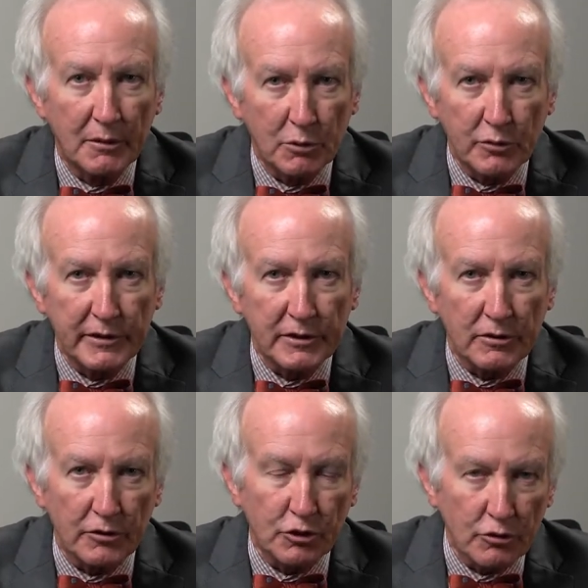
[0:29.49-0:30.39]
movie
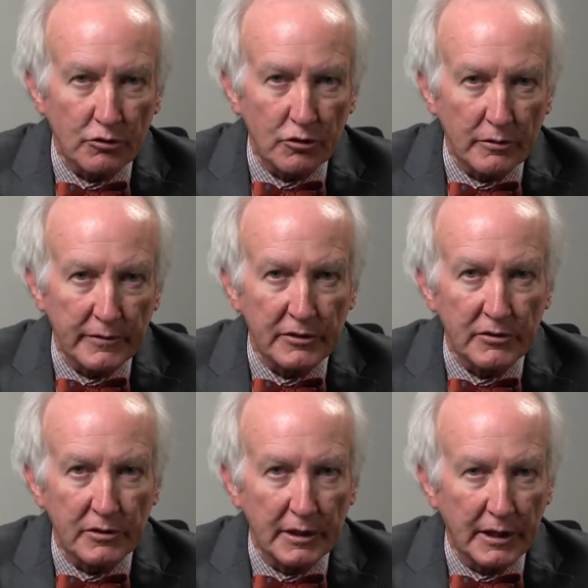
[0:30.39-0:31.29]
or a church
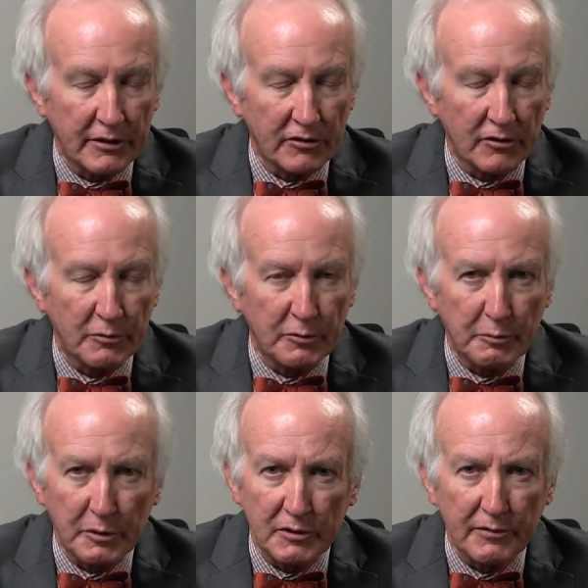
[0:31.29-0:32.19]
service. It has a
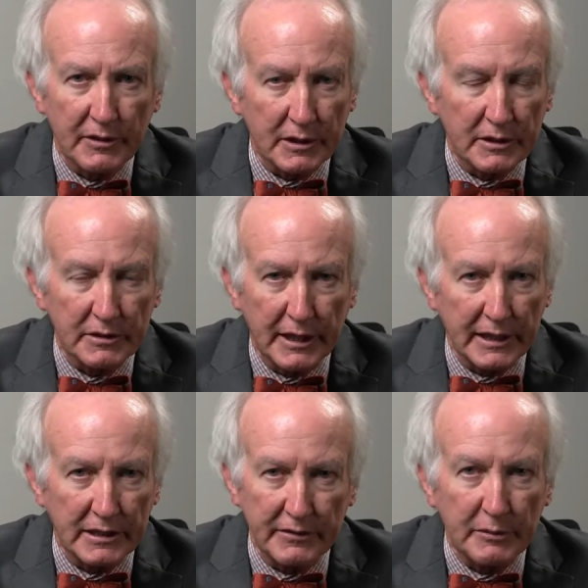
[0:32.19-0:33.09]
specific
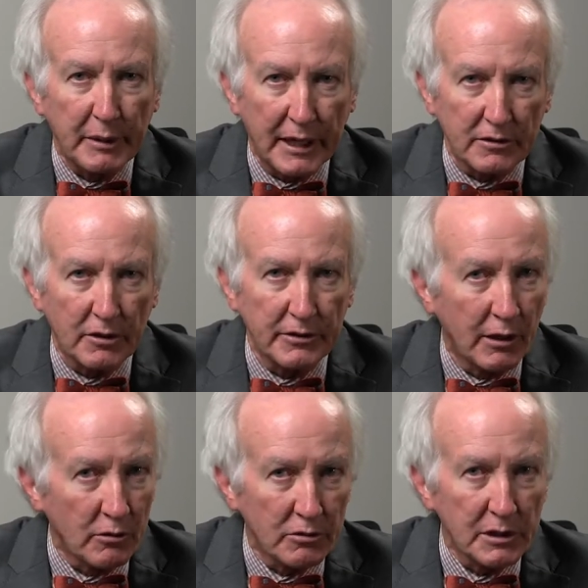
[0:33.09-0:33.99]
negative impact on
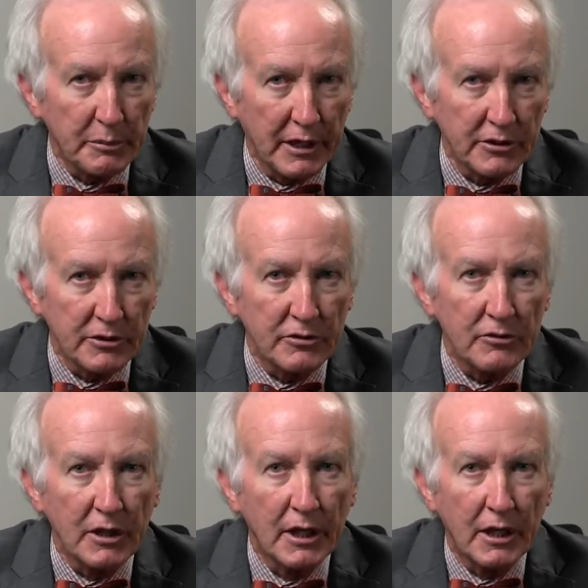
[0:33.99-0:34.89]
elderly patients